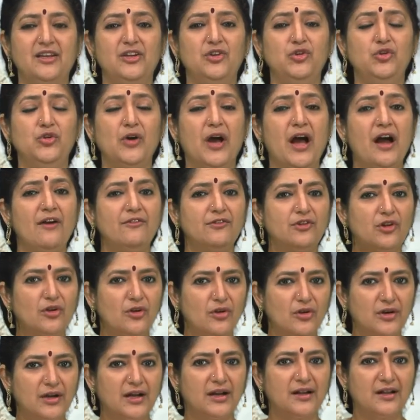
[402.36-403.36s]
You have to
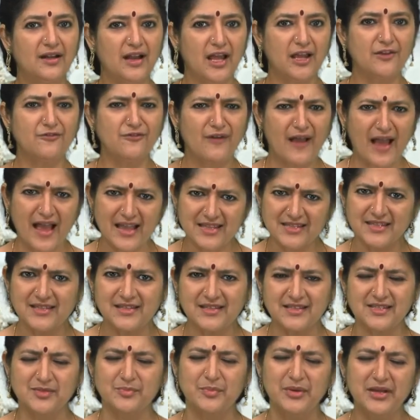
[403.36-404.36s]
look at life as it
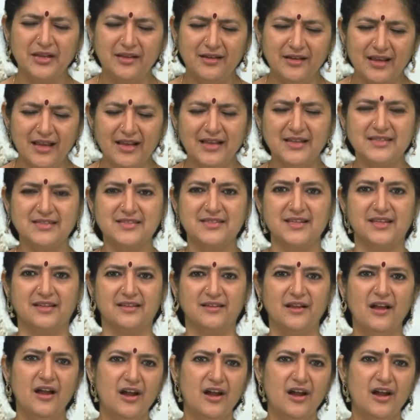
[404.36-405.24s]
is. Be realistic.